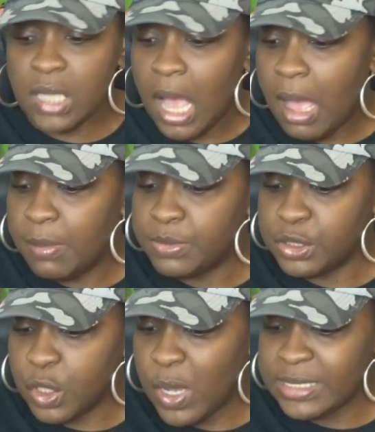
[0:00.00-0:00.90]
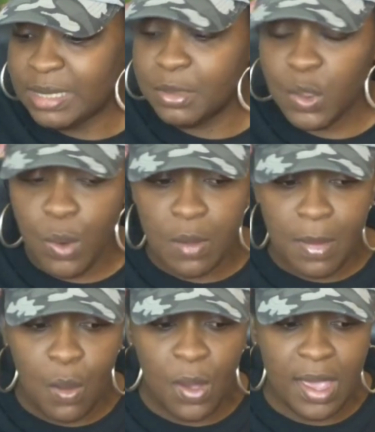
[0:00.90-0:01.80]
Um, so I said I'm gonna work
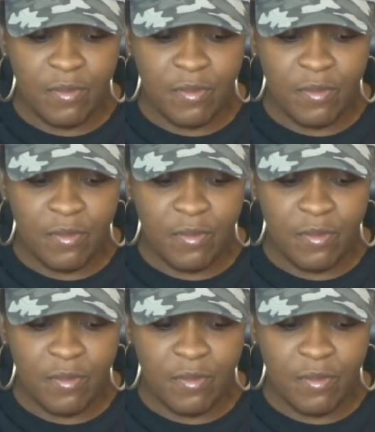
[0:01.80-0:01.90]
my way